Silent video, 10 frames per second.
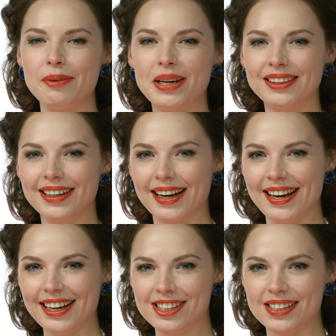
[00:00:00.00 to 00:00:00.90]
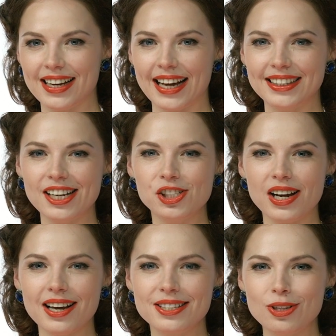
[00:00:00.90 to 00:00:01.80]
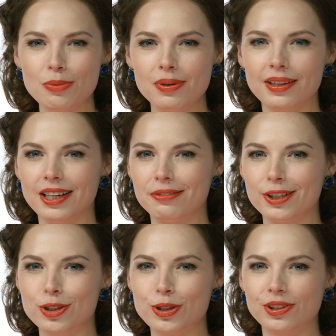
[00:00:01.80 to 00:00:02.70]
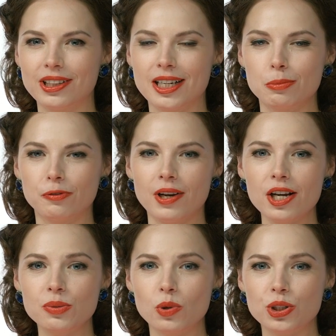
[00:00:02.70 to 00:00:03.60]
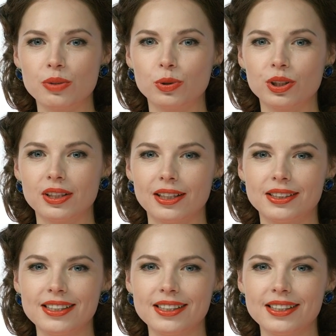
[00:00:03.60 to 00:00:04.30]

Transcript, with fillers: Collection items and the special revolutionary camouflage can be found